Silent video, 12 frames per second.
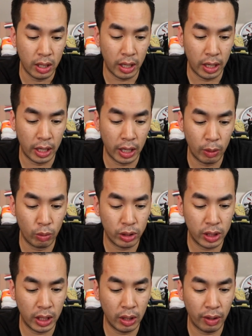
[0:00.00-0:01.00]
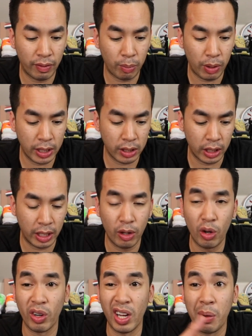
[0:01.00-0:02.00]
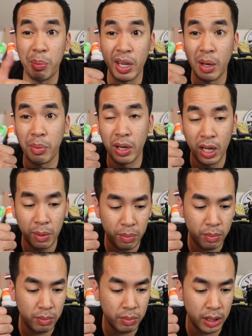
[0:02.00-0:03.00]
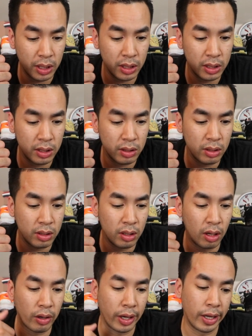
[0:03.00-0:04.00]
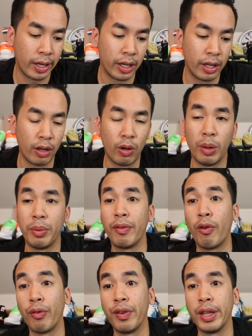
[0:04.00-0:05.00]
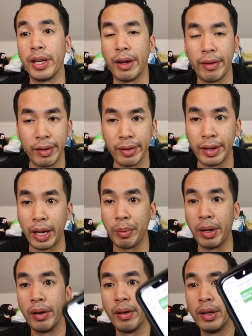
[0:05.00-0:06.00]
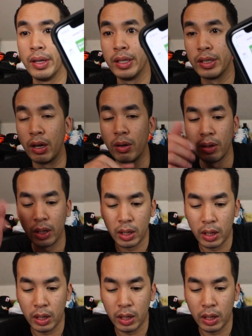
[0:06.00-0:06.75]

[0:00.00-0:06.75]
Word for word: And we'll see if the price is going to keep going up and up and up. But it's... Okay, yeah, it did go up. It's four fifty now. Oh, damn it. So,